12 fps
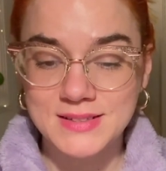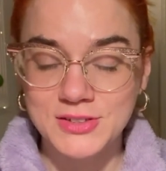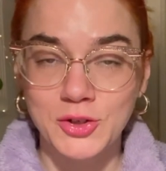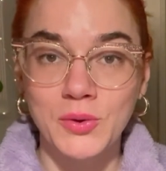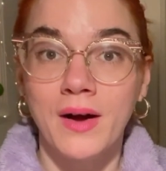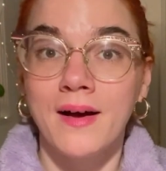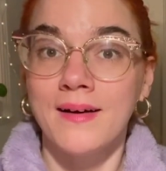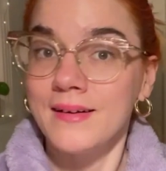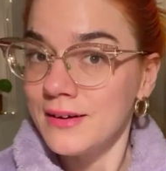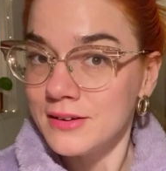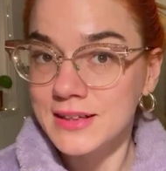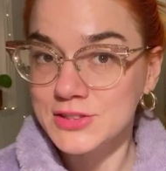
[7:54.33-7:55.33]
so
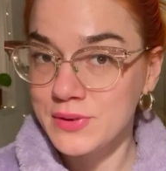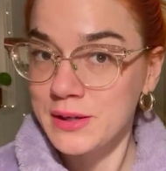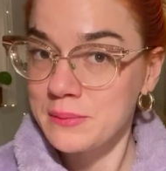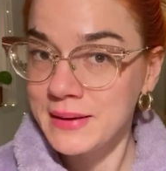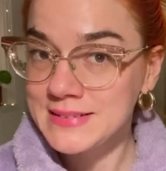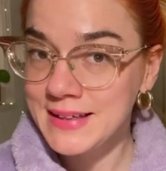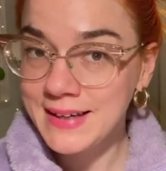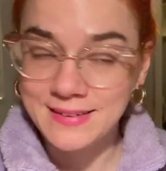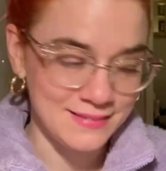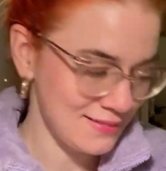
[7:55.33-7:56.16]
let's randomize again.